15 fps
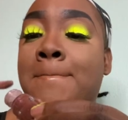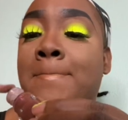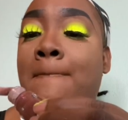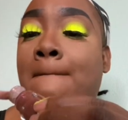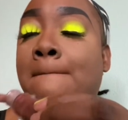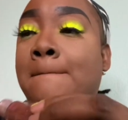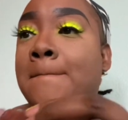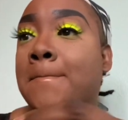
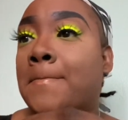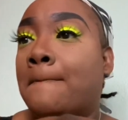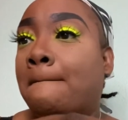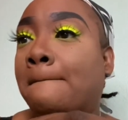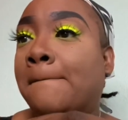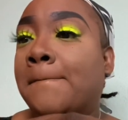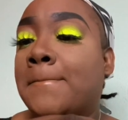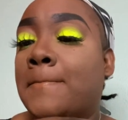They
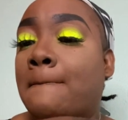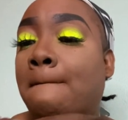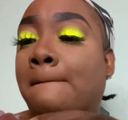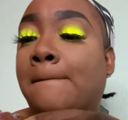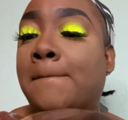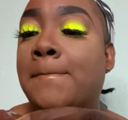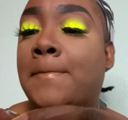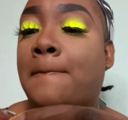actually all are
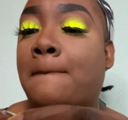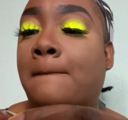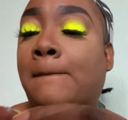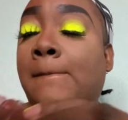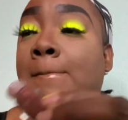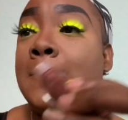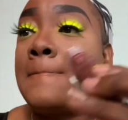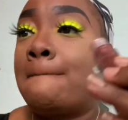clear,
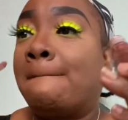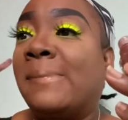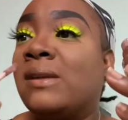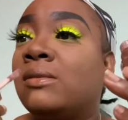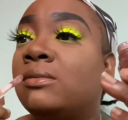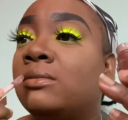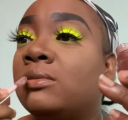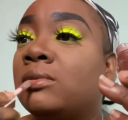but some
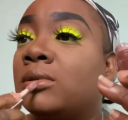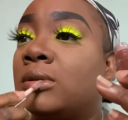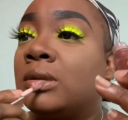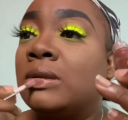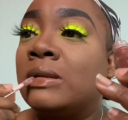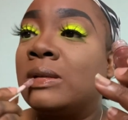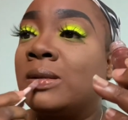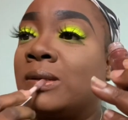has like
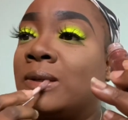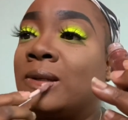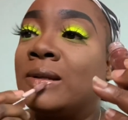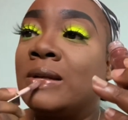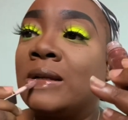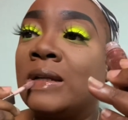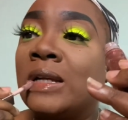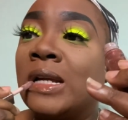
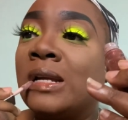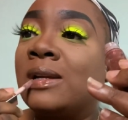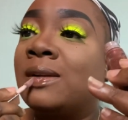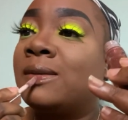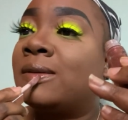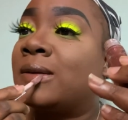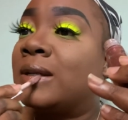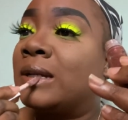sparkle, some is a
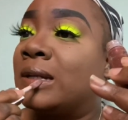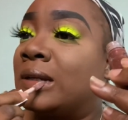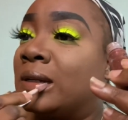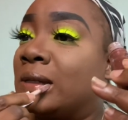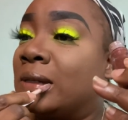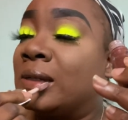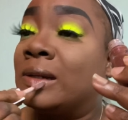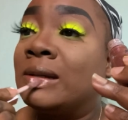little bit
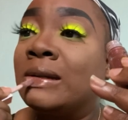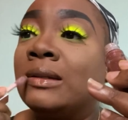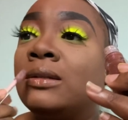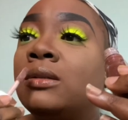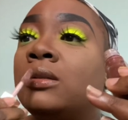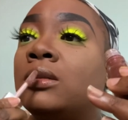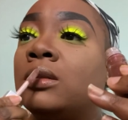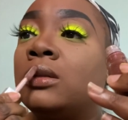
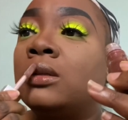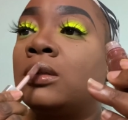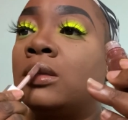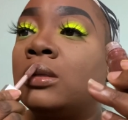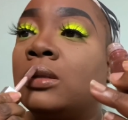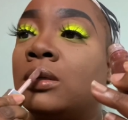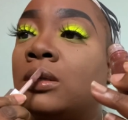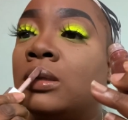
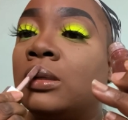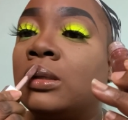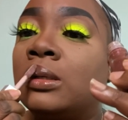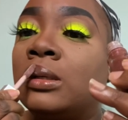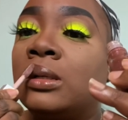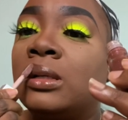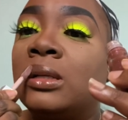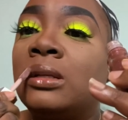
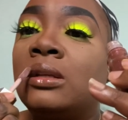pink.